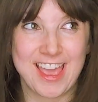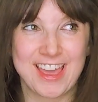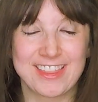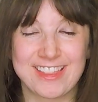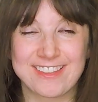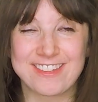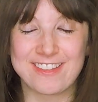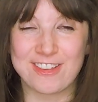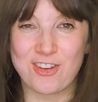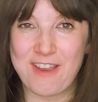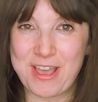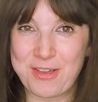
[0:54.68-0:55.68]
I think this is a
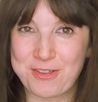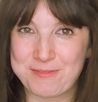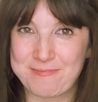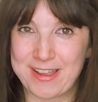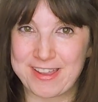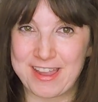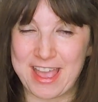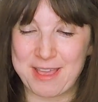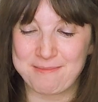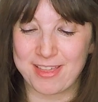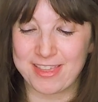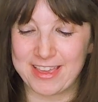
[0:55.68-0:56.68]
great old man
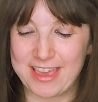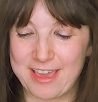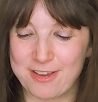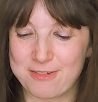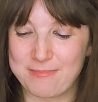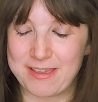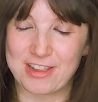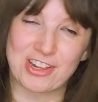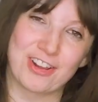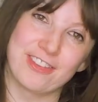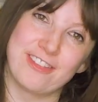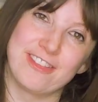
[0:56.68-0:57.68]
name. I think it could be
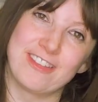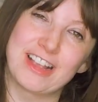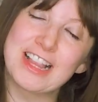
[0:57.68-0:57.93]
shortened to